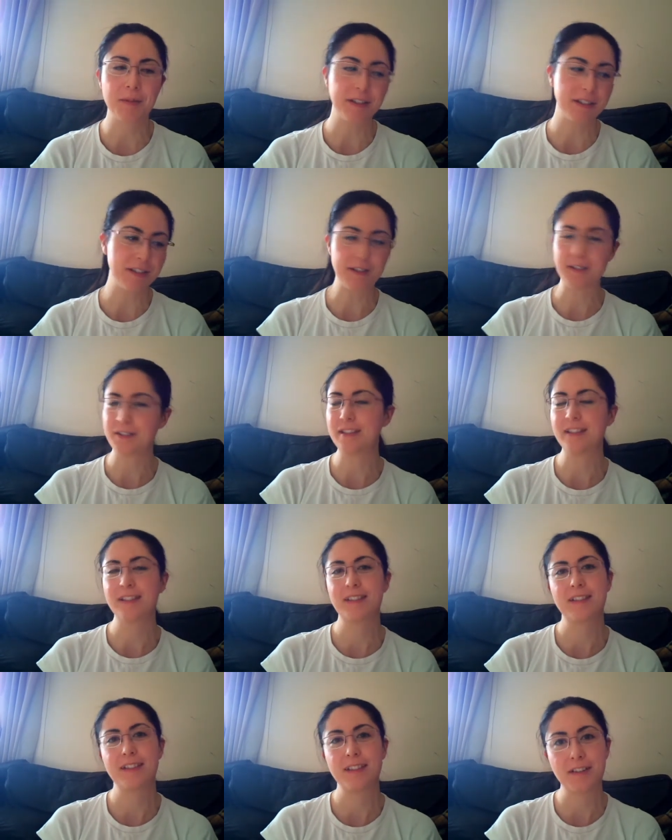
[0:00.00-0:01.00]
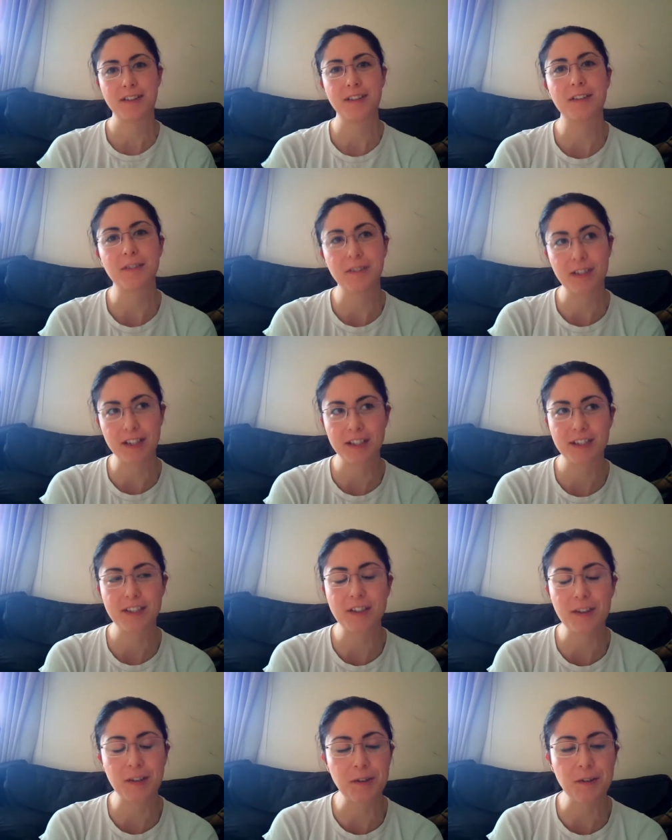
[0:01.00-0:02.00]
to use this series
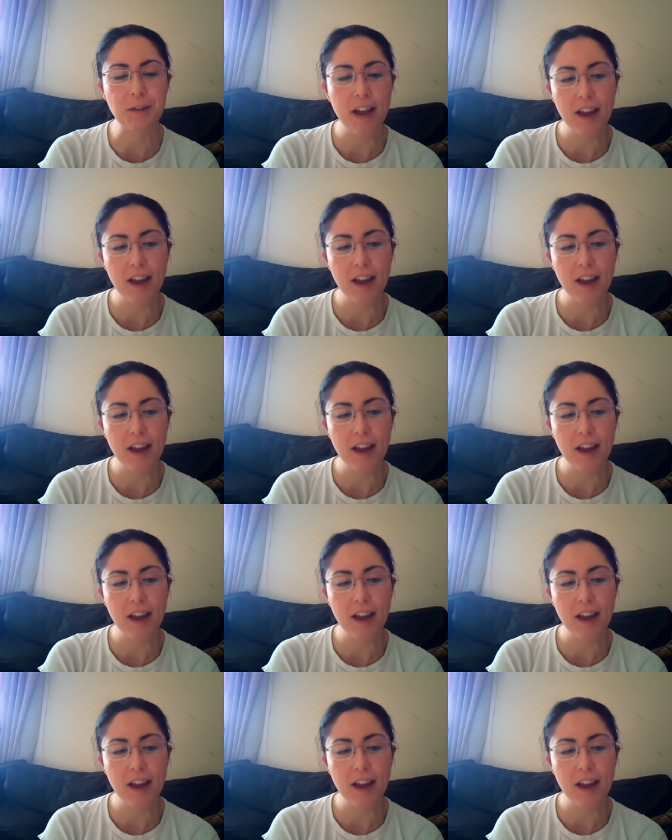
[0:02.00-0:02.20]
to